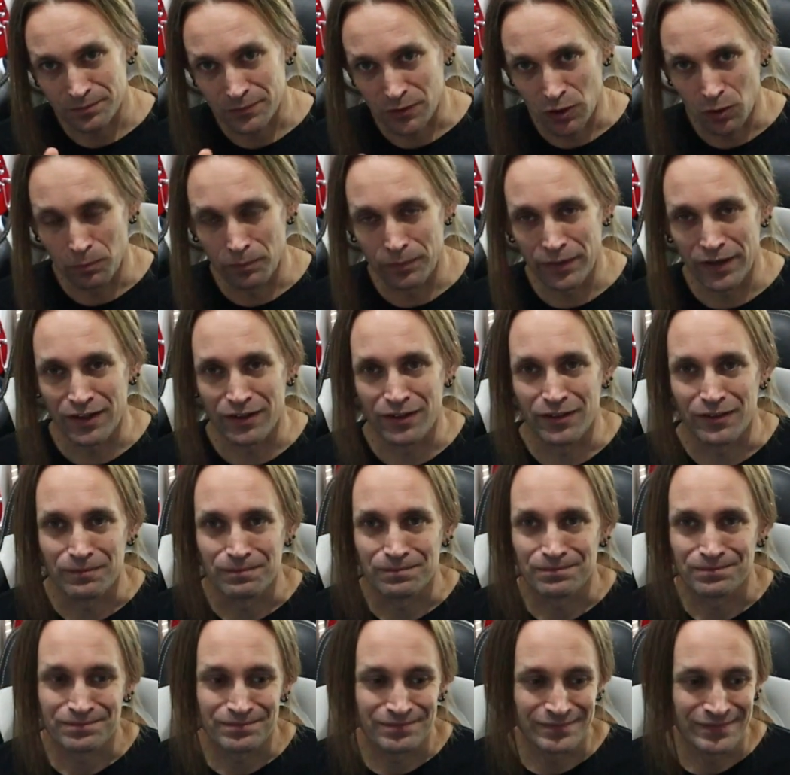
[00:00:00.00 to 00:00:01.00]
compare
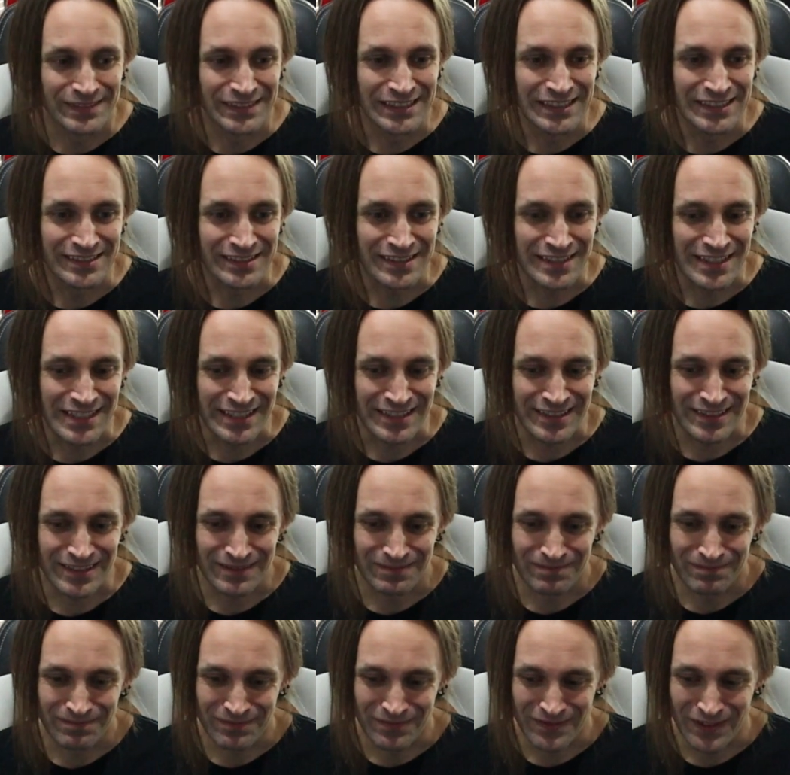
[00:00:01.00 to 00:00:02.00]
these
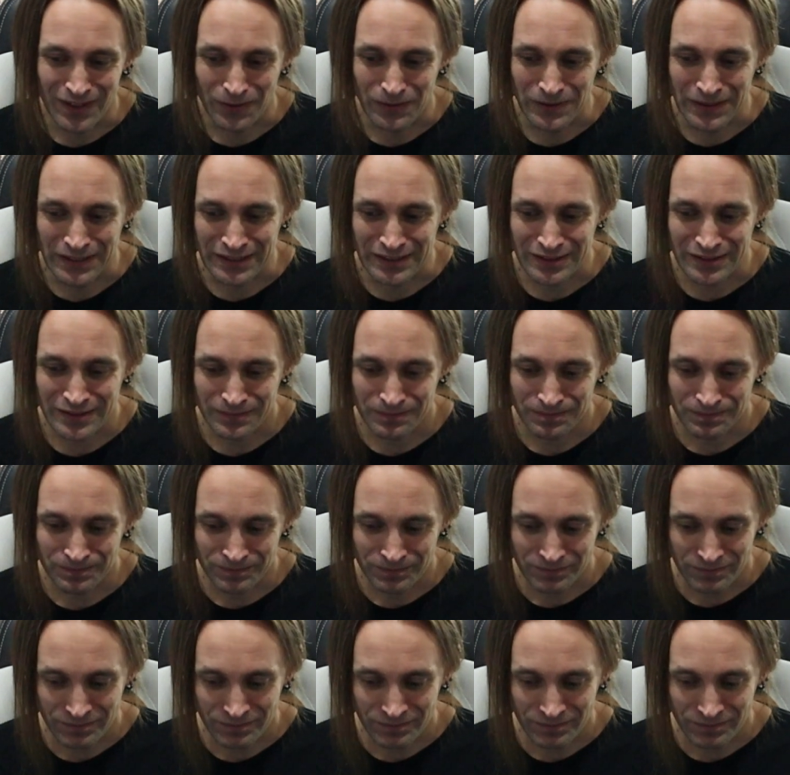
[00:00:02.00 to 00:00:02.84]
things nowadays.